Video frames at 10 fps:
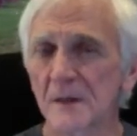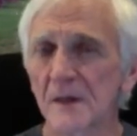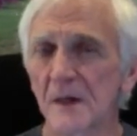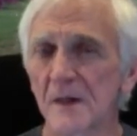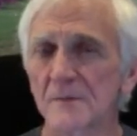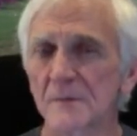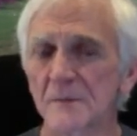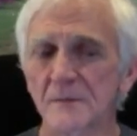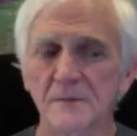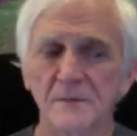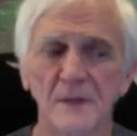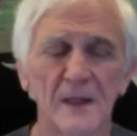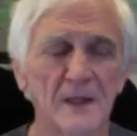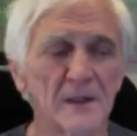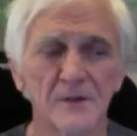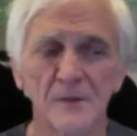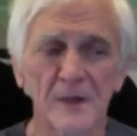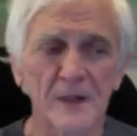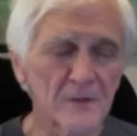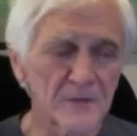Um, too
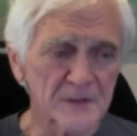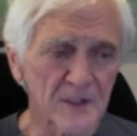many of us,